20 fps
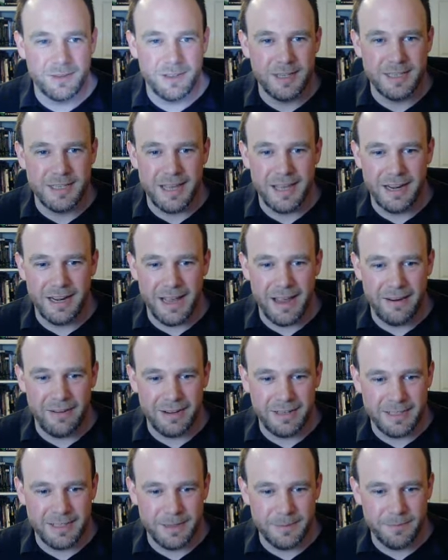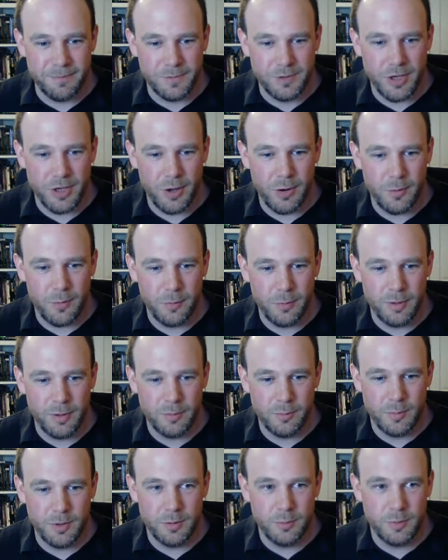this kind of character. So we'll,
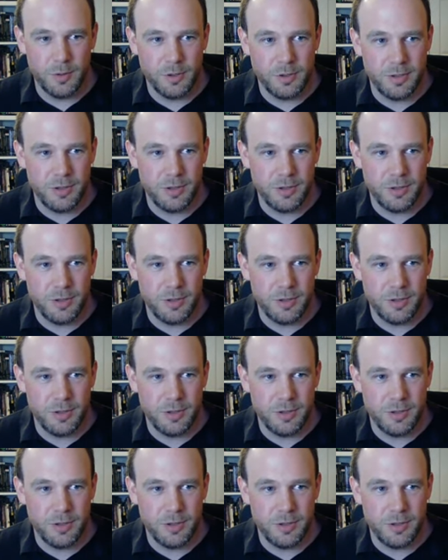we'll, we'll do